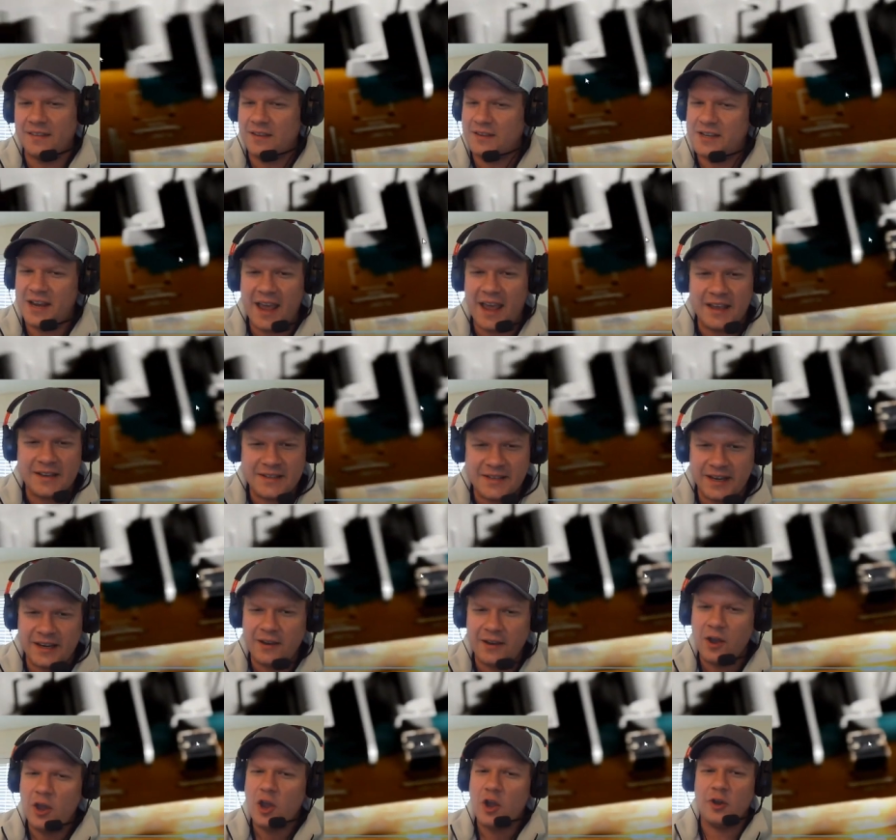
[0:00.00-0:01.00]
the
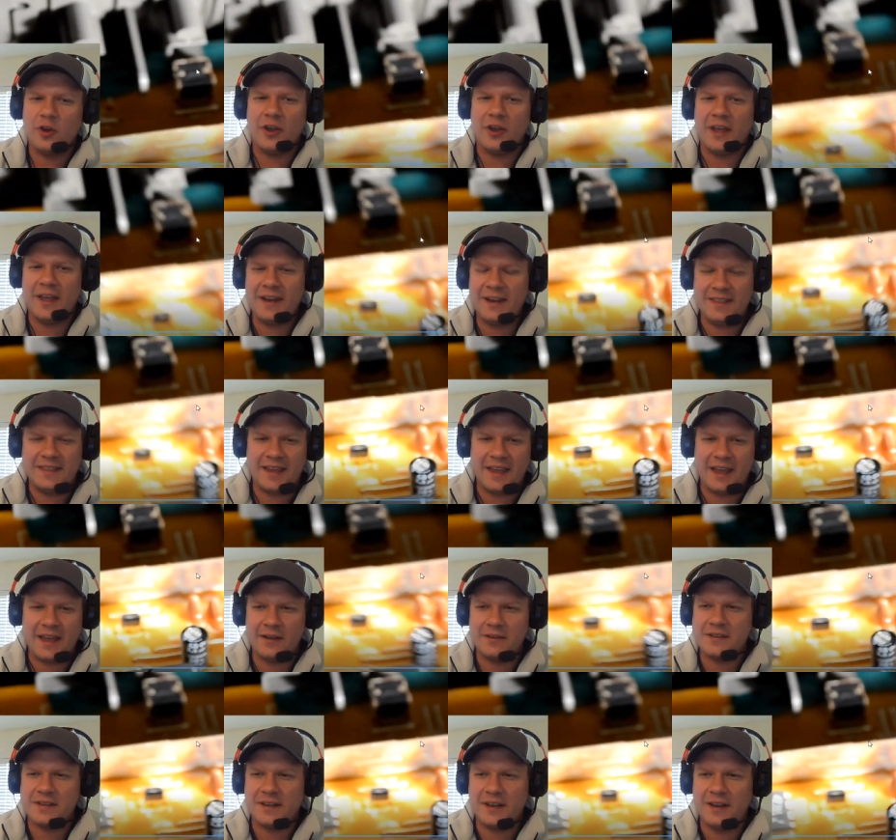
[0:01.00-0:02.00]
chassis or anything
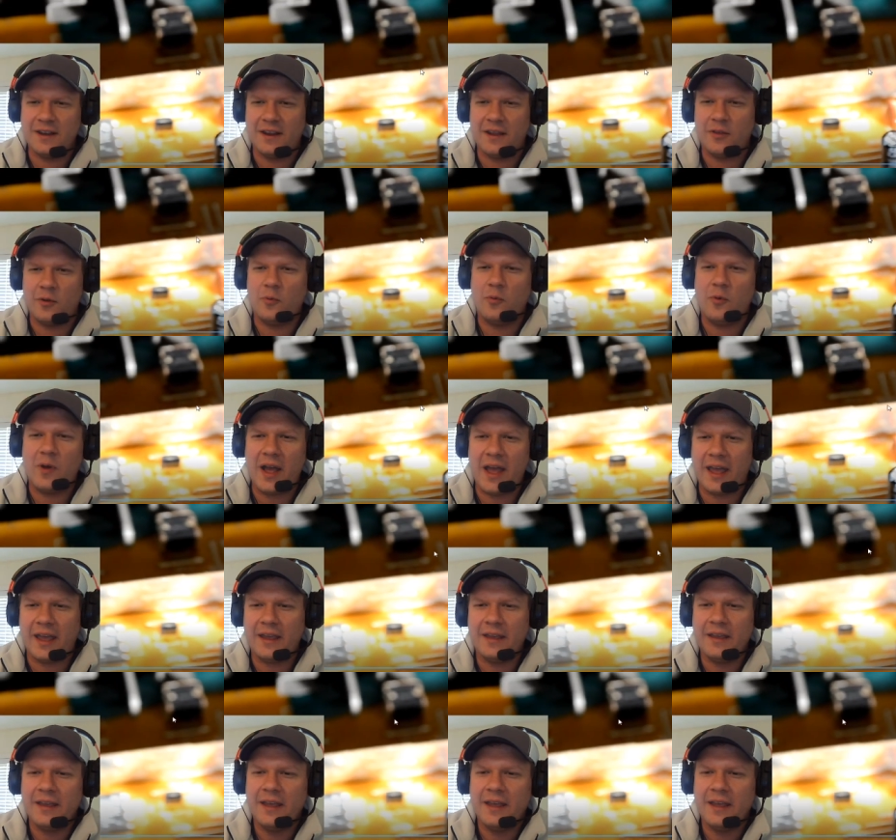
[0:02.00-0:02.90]
else in any other way